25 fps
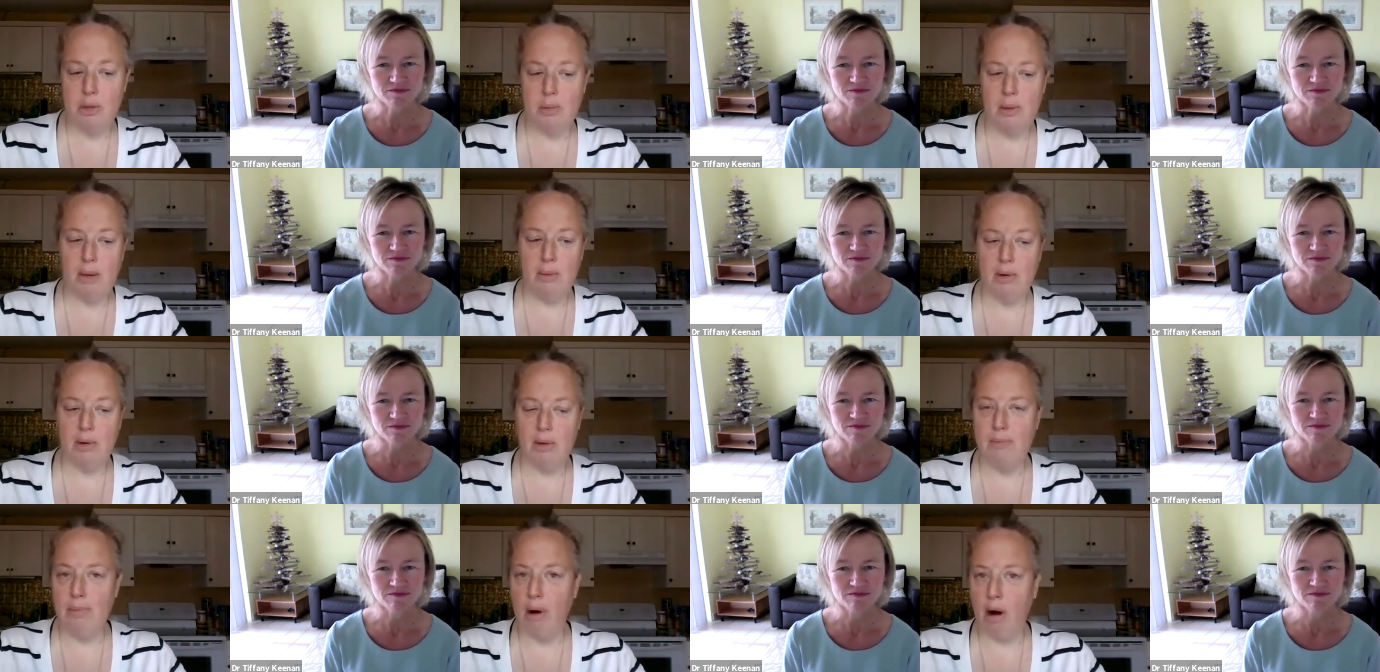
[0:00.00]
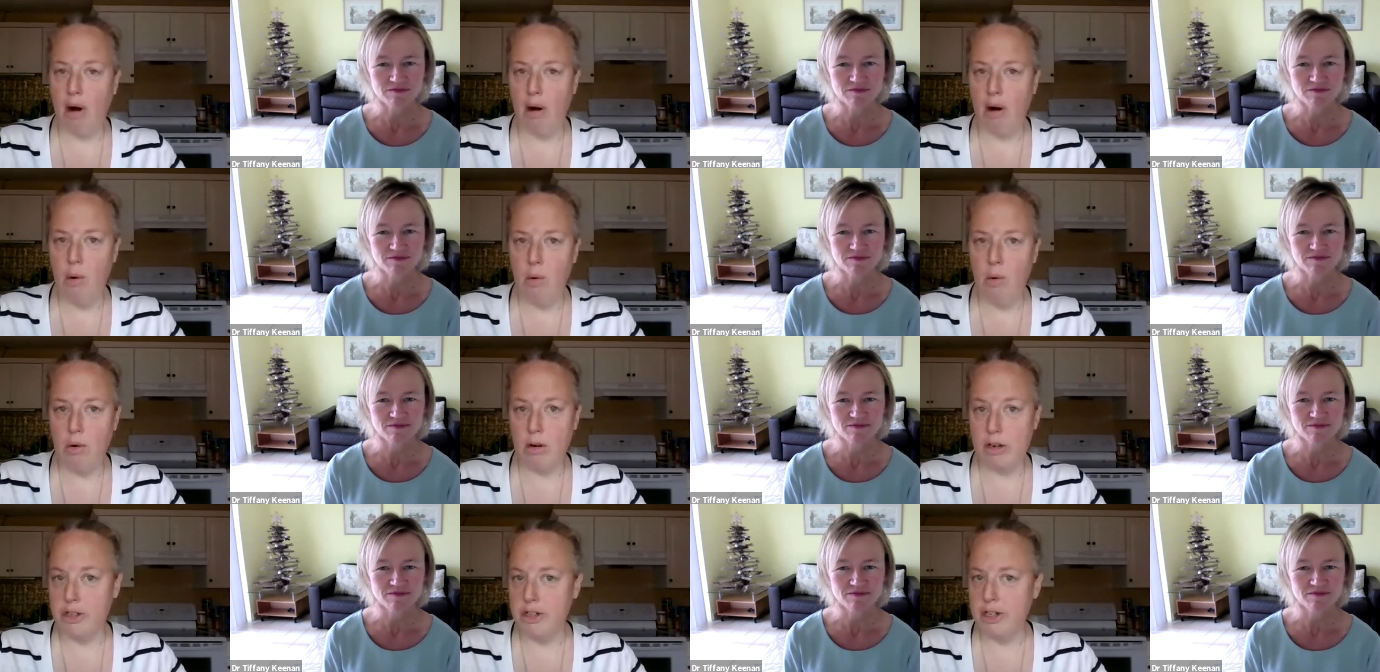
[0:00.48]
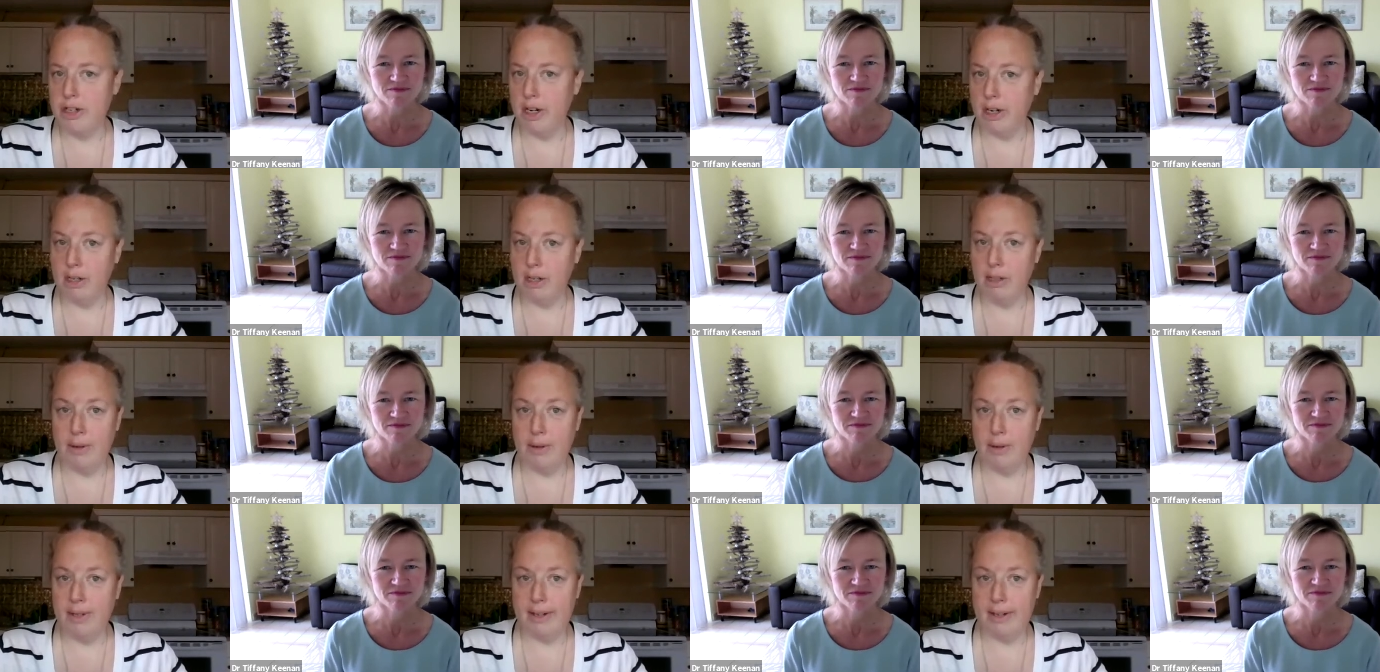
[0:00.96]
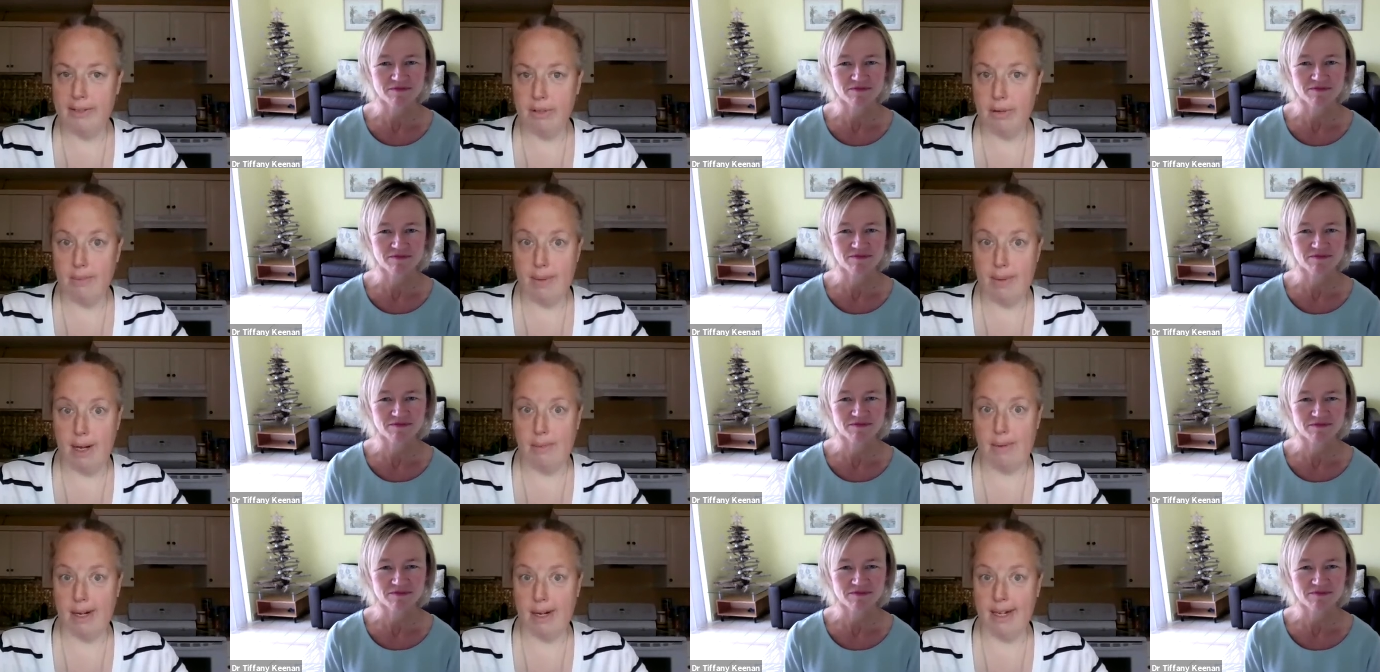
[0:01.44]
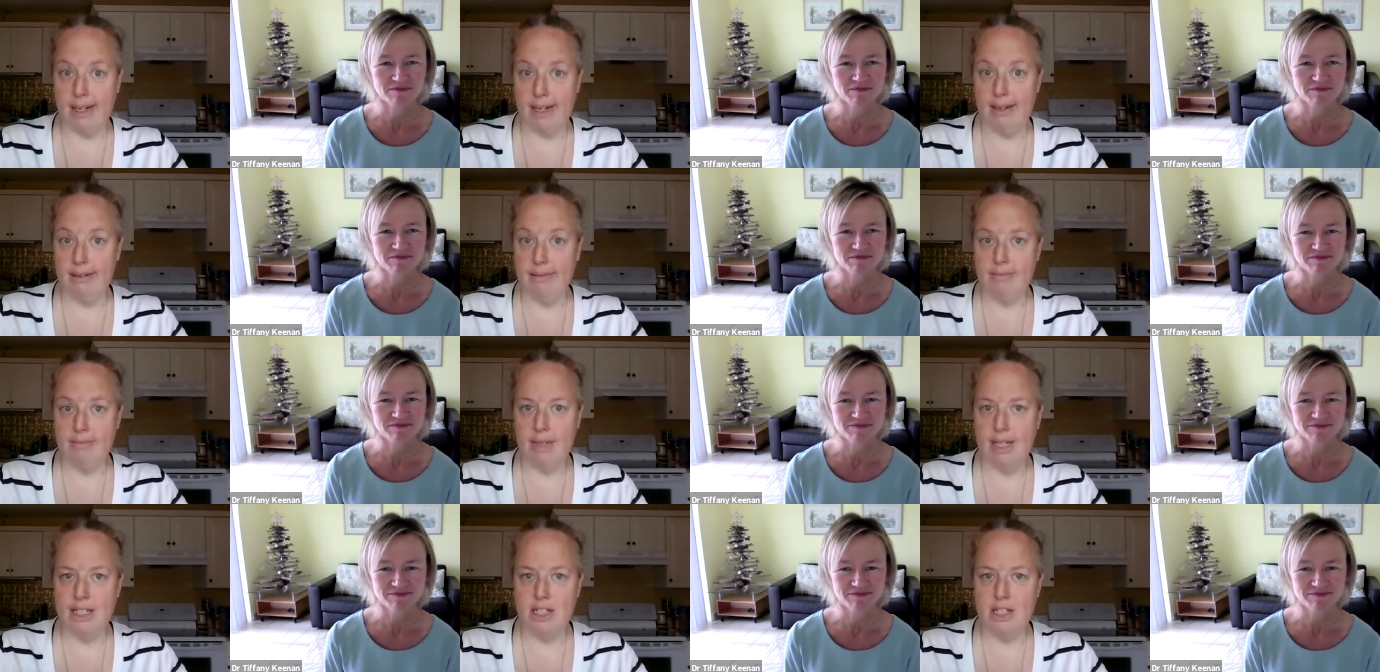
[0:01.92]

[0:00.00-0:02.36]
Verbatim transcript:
Speaker 1: to be able to borrow or share clothing from anybody.